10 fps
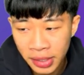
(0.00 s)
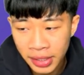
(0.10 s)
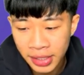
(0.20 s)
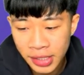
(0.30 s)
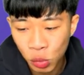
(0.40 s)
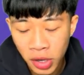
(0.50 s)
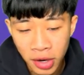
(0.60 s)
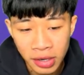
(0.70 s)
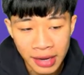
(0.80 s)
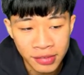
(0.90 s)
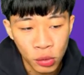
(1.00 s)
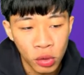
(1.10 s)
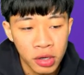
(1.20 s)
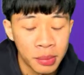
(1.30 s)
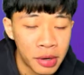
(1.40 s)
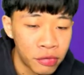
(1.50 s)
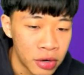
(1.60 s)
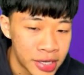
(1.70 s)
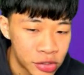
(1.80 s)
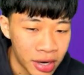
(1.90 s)
and it's why I'm going to have to alter my
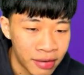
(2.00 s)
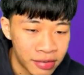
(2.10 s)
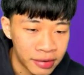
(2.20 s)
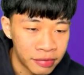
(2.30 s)
free hit draft